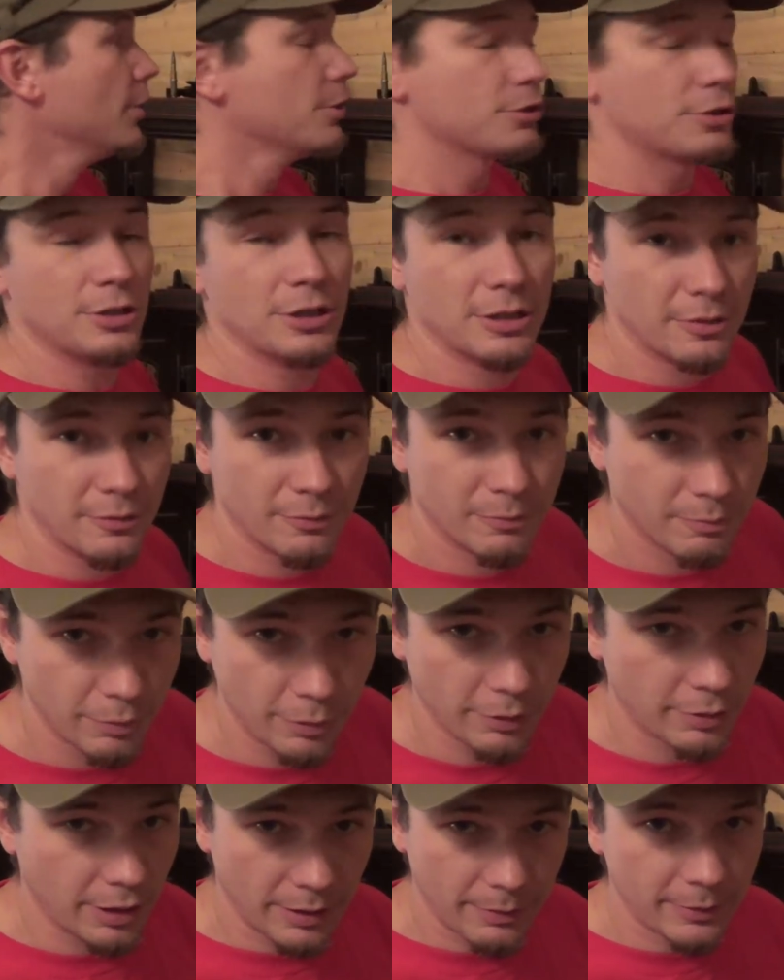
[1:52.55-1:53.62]
So you can
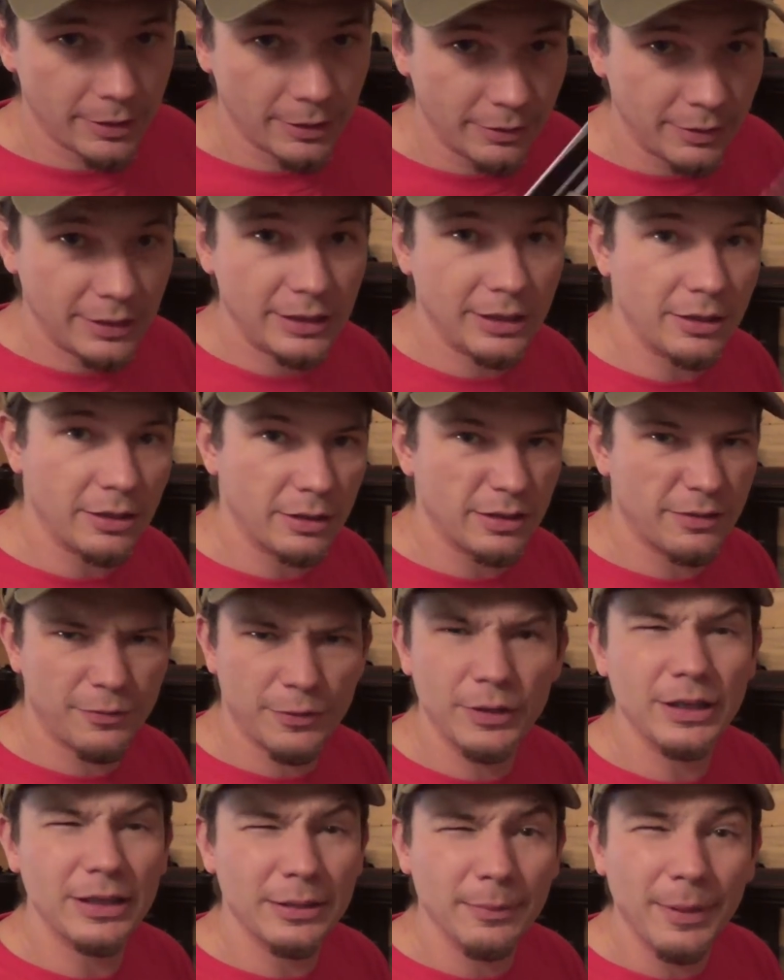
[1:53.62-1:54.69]
program, you know, any, if
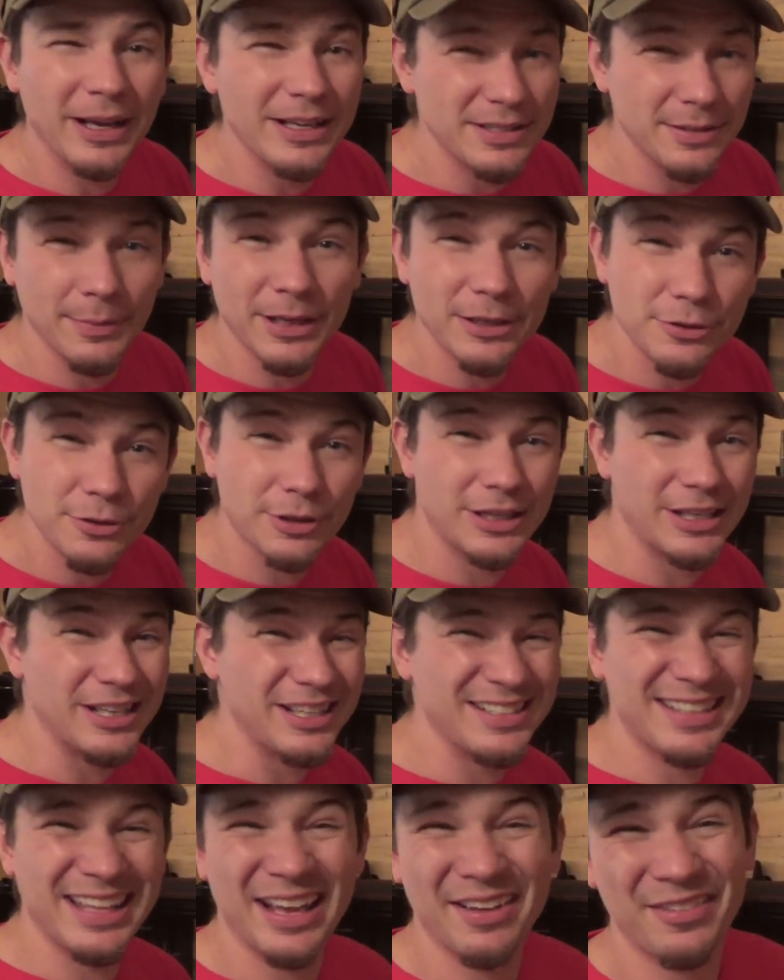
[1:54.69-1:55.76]
you need to buy some extra
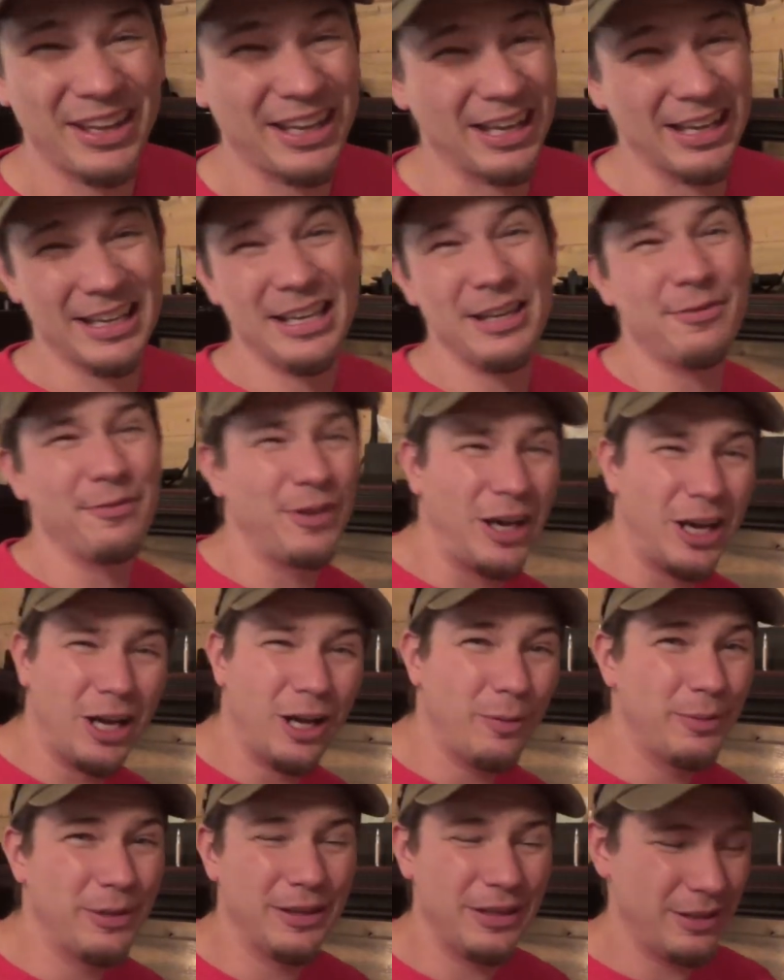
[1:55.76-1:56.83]
keys, they have like a key
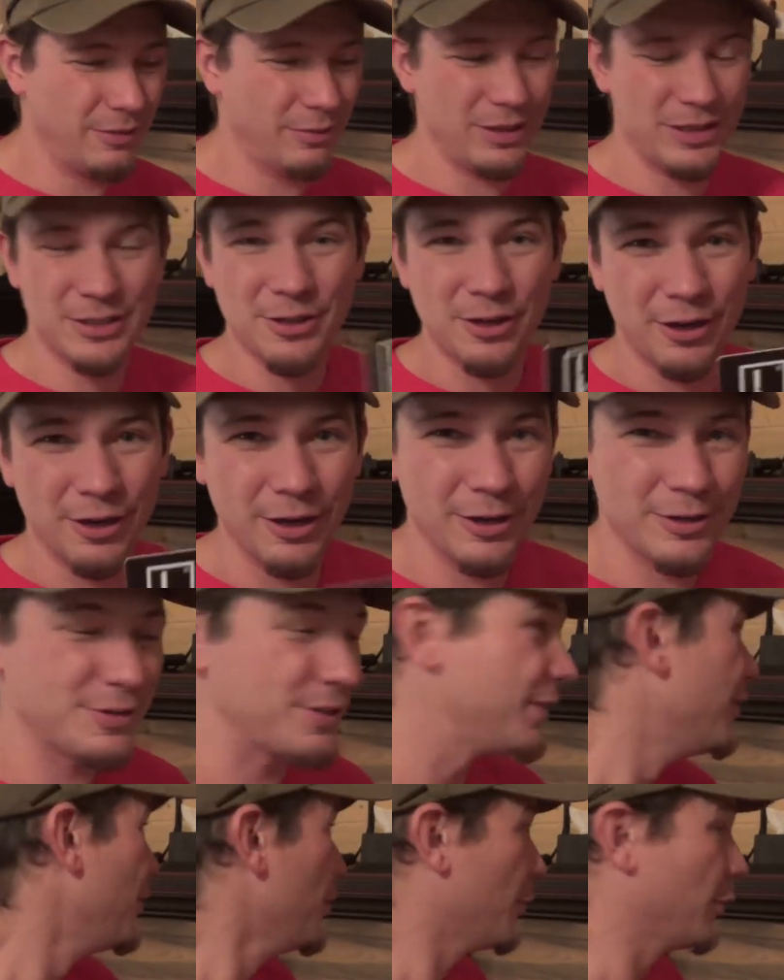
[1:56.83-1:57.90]
fob and then these cards.
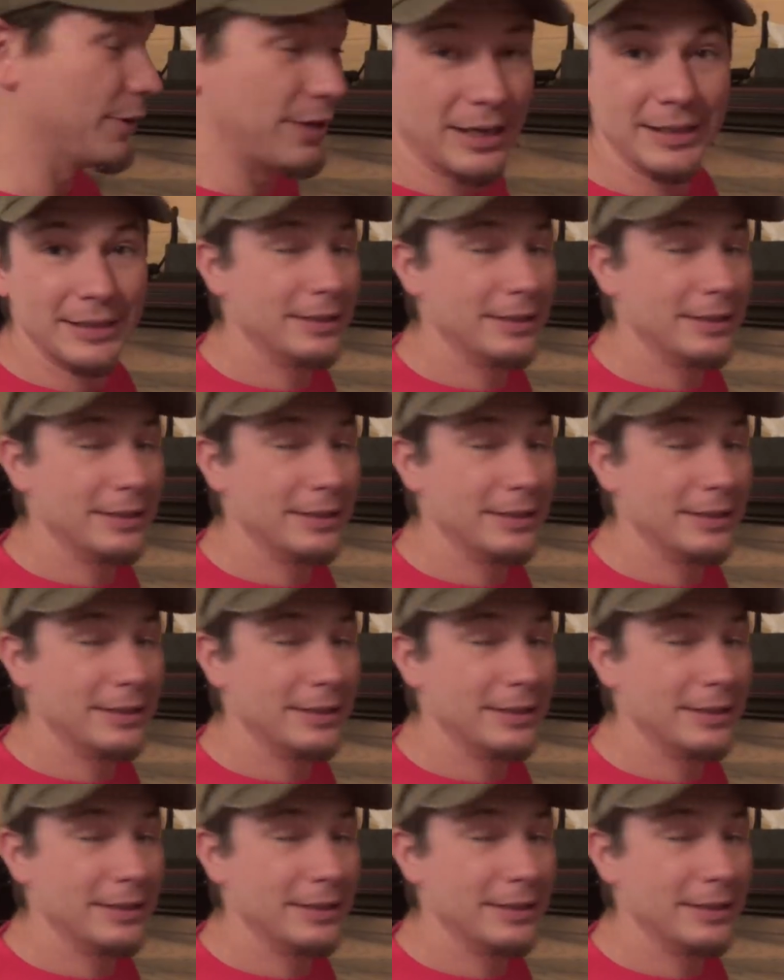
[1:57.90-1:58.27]
And what I